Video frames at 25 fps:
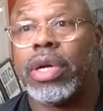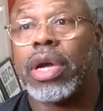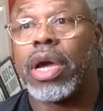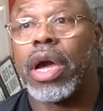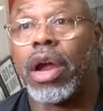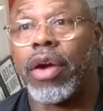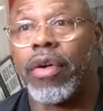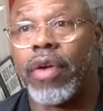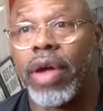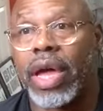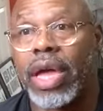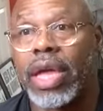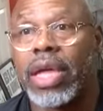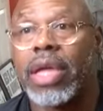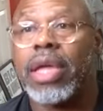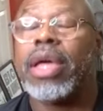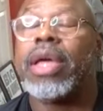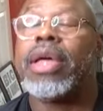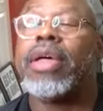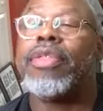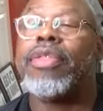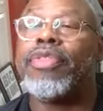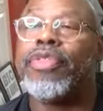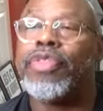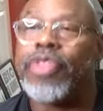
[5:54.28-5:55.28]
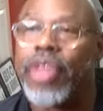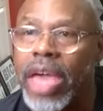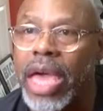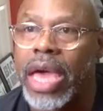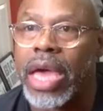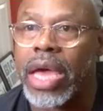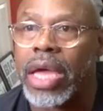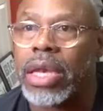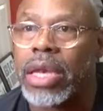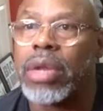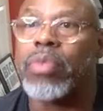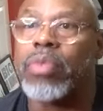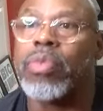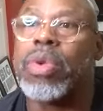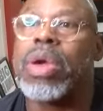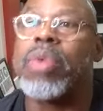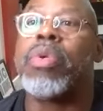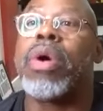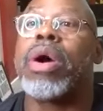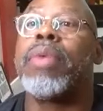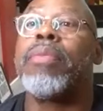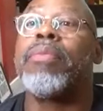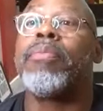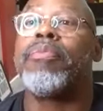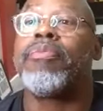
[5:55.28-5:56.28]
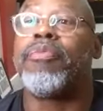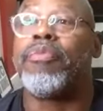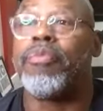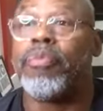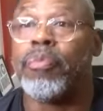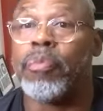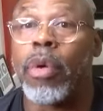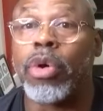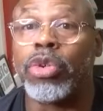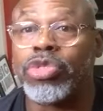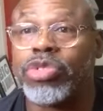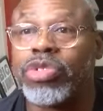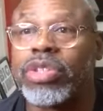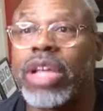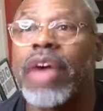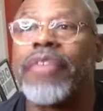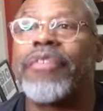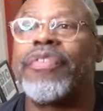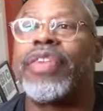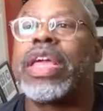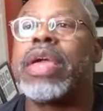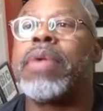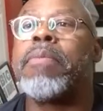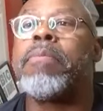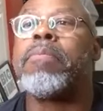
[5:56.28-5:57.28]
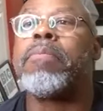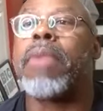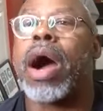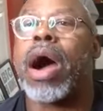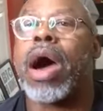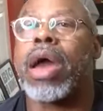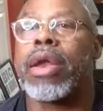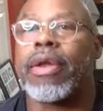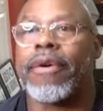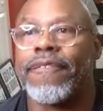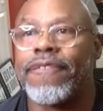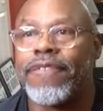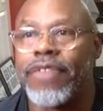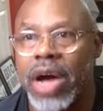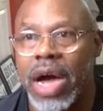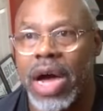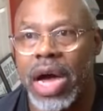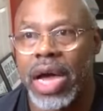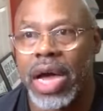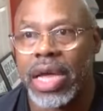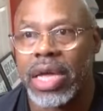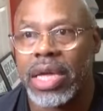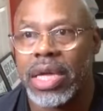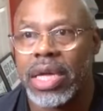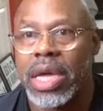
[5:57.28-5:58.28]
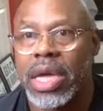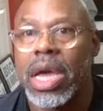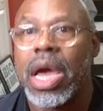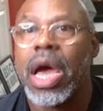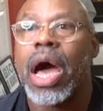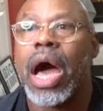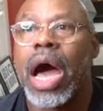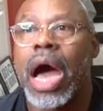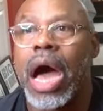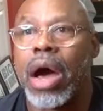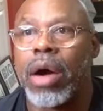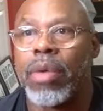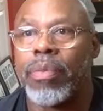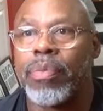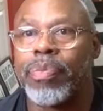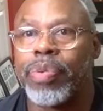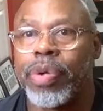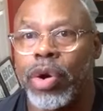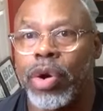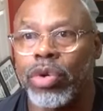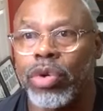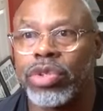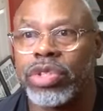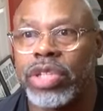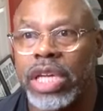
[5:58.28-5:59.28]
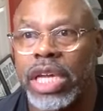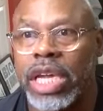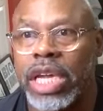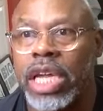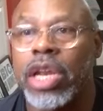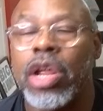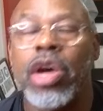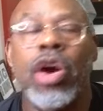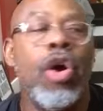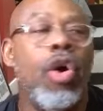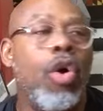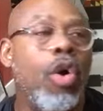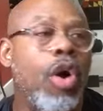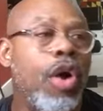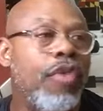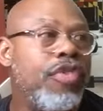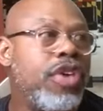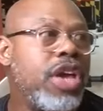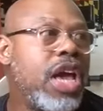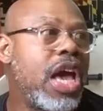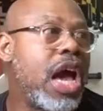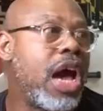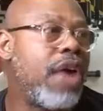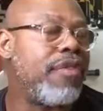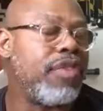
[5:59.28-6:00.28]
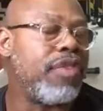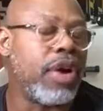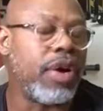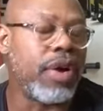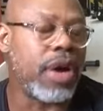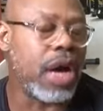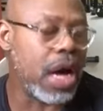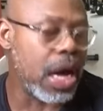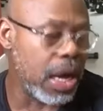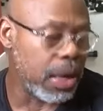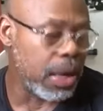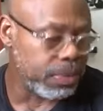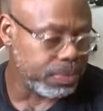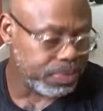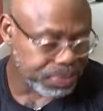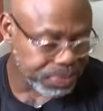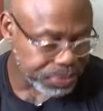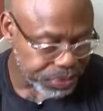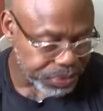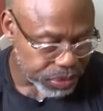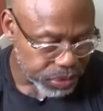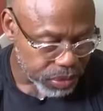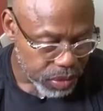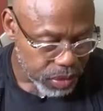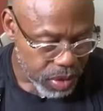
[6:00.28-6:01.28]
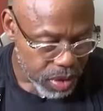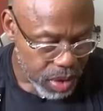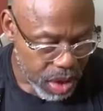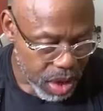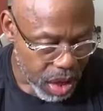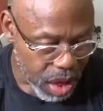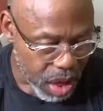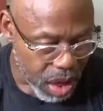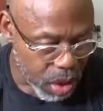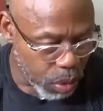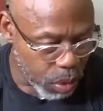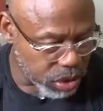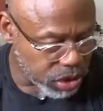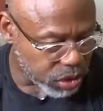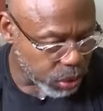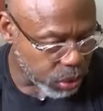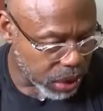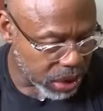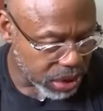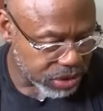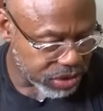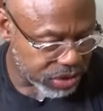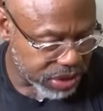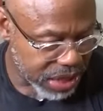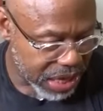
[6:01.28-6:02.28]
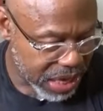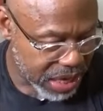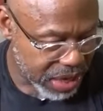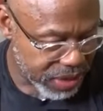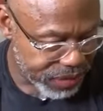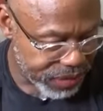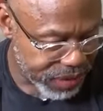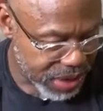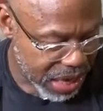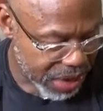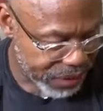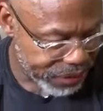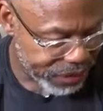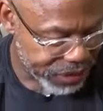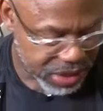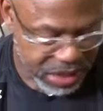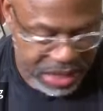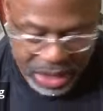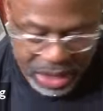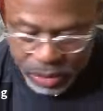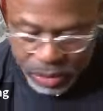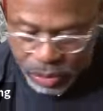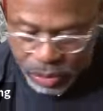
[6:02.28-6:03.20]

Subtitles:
all right, then we would most definitely modify our protein. Or if you have a, which one is that? I forget